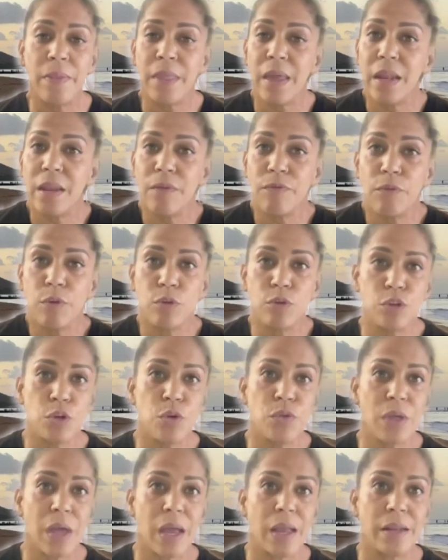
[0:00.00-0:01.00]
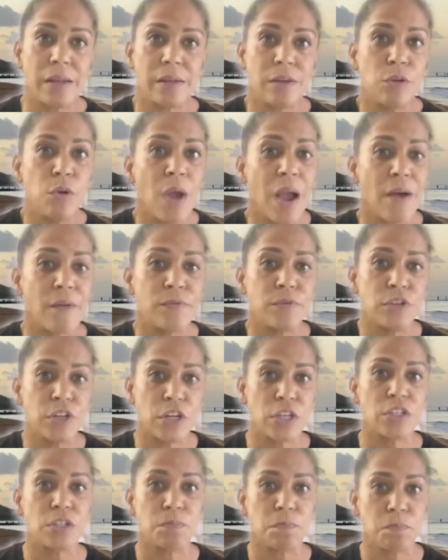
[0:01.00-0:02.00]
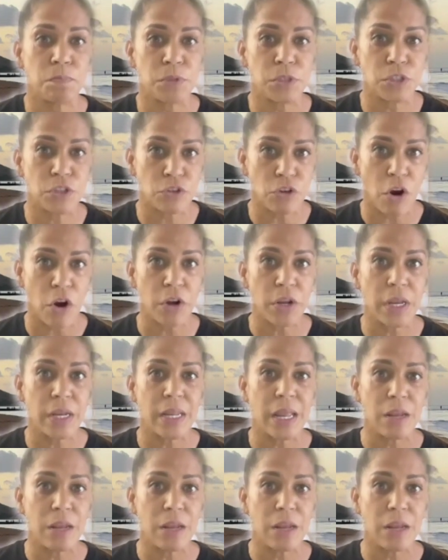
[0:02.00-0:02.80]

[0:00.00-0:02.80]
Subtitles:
then if you do that, you have just started